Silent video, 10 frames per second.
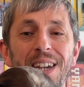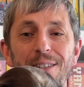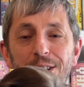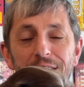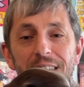
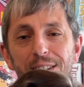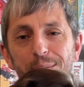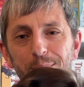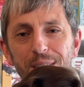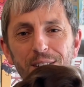If you did,
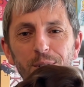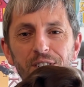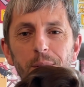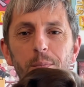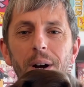please watch
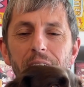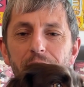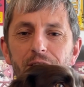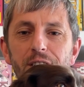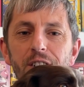some of my
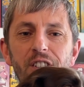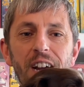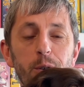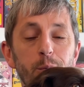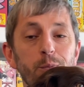others on the channel,